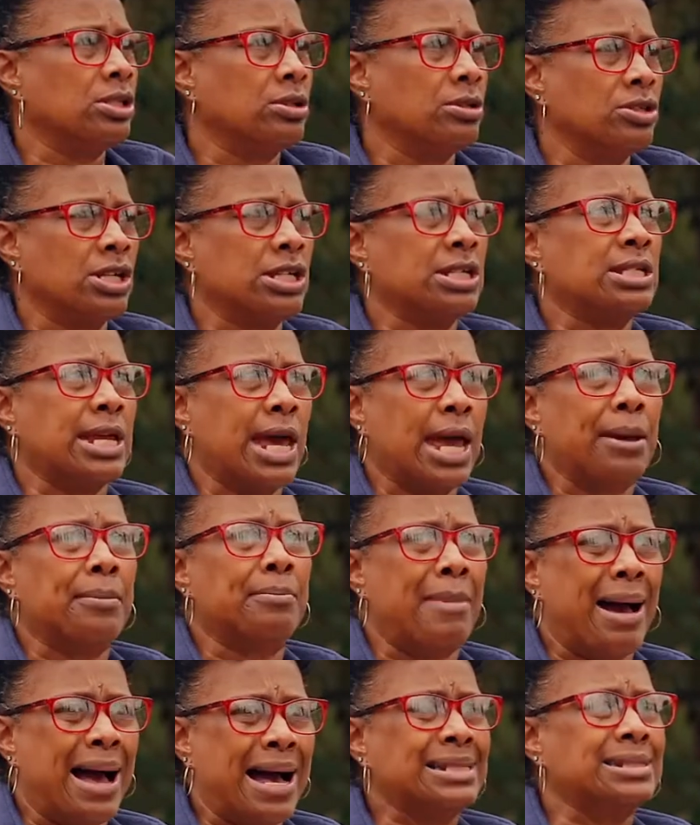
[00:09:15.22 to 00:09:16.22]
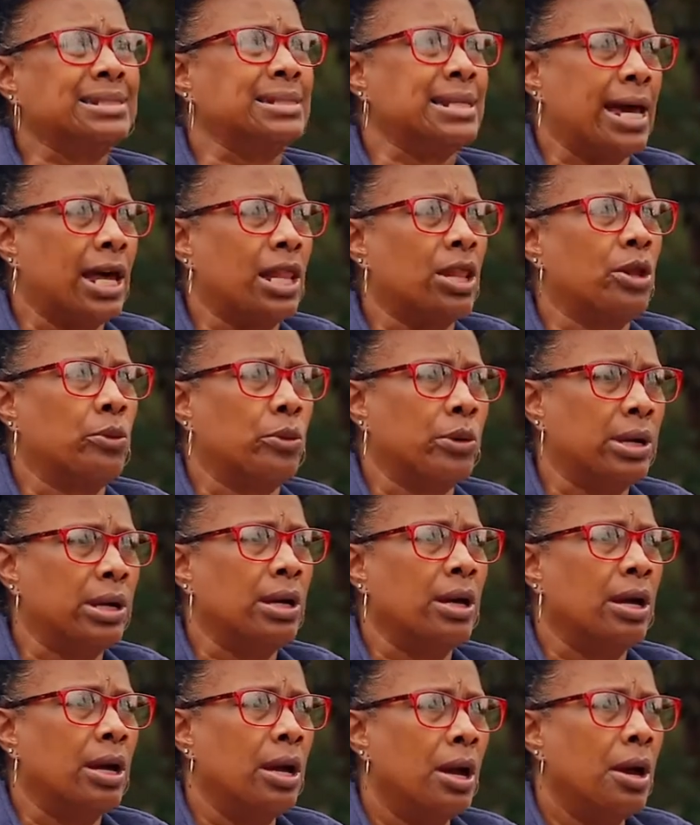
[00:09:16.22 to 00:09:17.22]
Just take my salary,
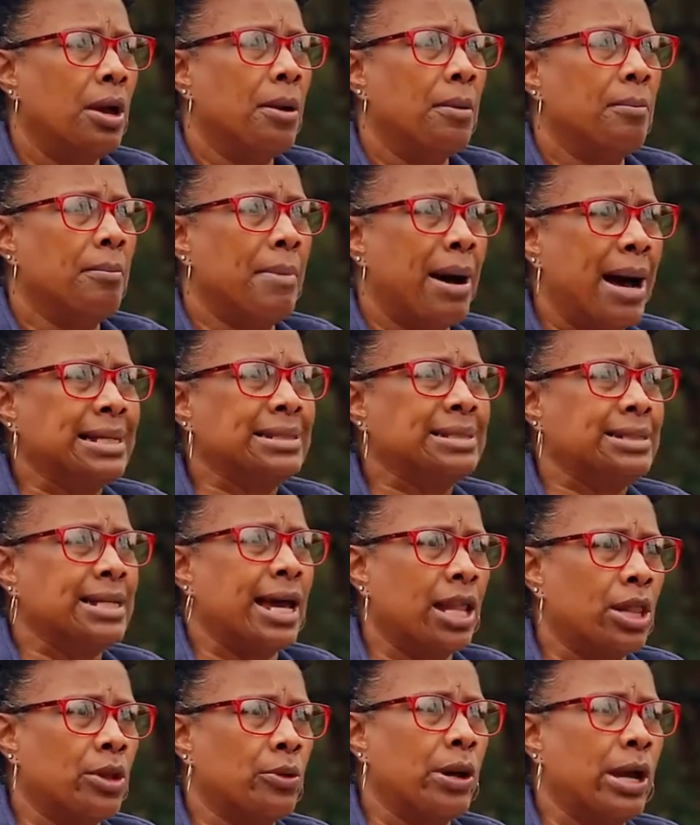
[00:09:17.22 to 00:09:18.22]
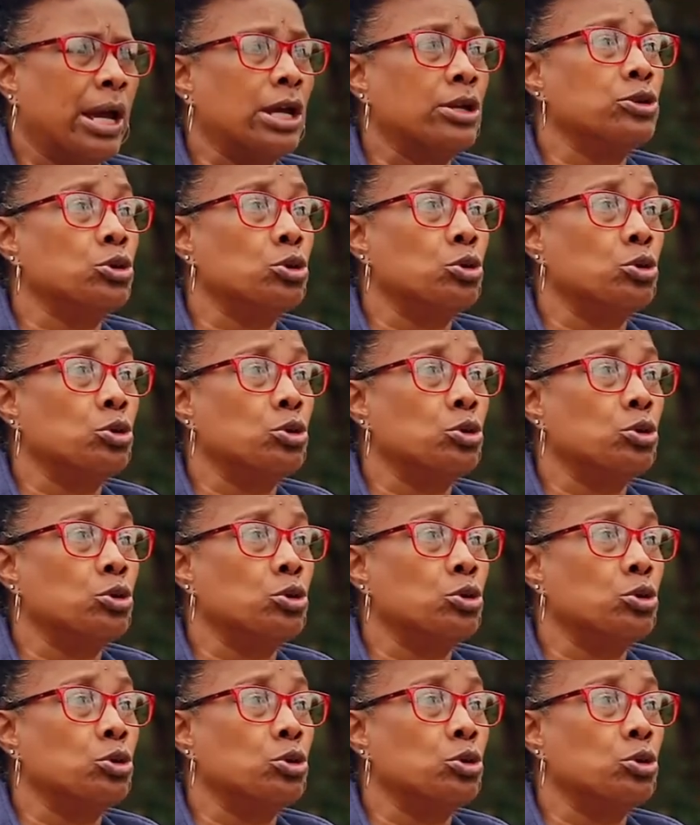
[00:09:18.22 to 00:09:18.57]
and